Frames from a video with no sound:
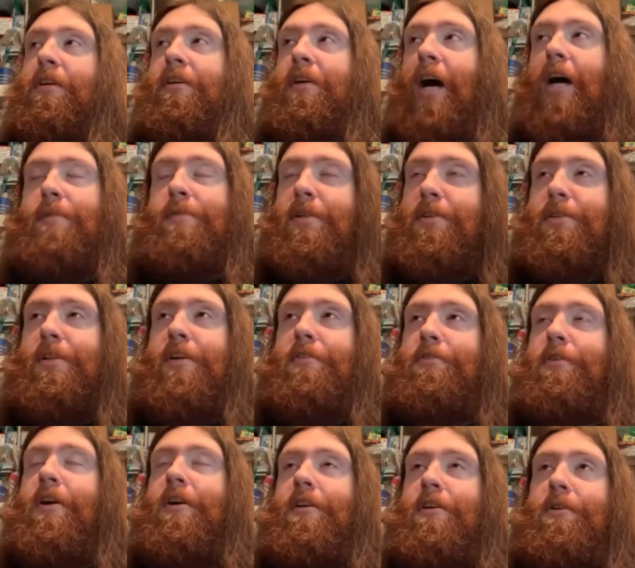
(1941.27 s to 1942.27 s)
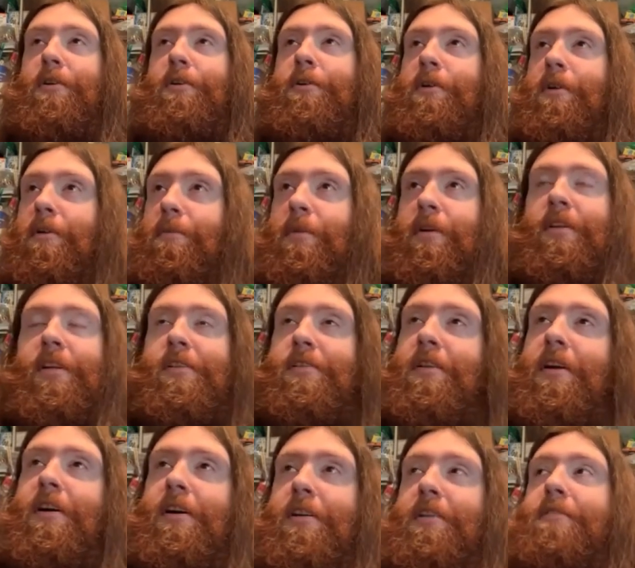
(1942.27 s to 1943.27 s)
I almost said Freddy Krueger, but let's
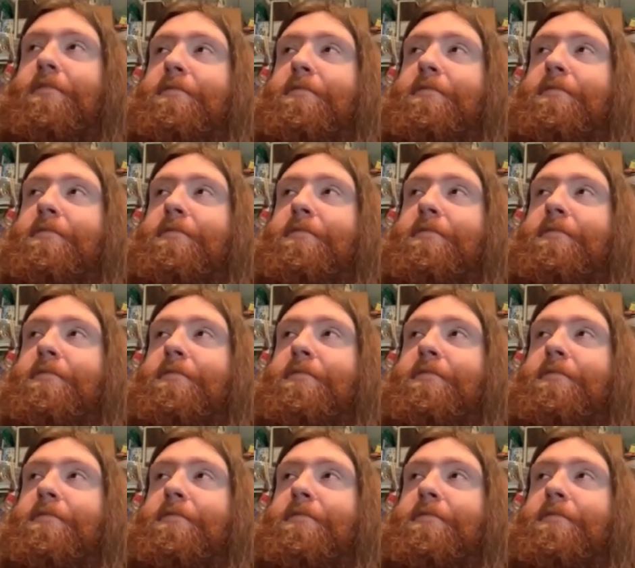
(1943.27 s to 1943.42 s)
not